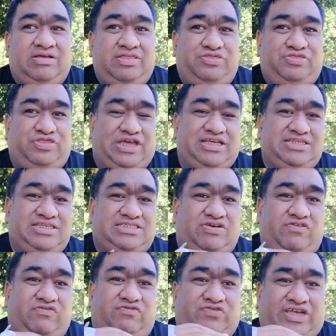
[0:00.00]
things
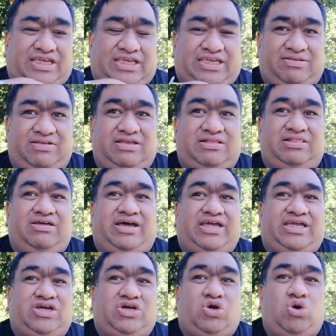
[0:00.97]
of,
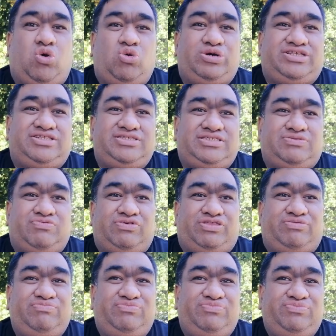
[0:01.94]
like, coins
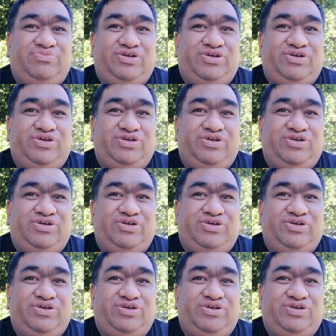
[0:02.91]
with him,